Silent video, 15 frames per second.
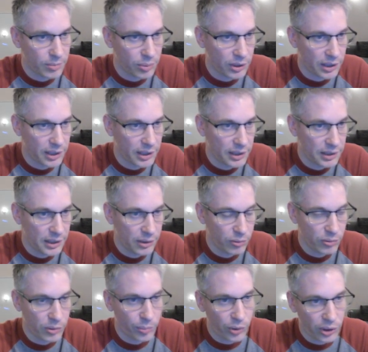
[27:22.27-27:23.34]
play either
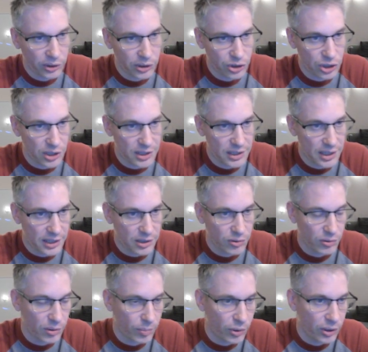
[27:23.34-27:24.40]
the pawn to g6 or
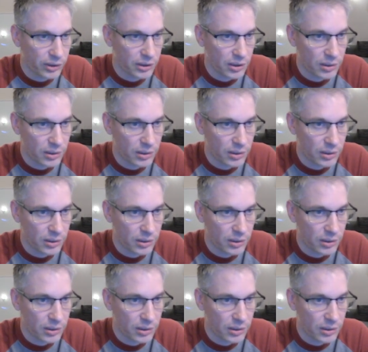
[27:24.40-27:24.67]
the pawn to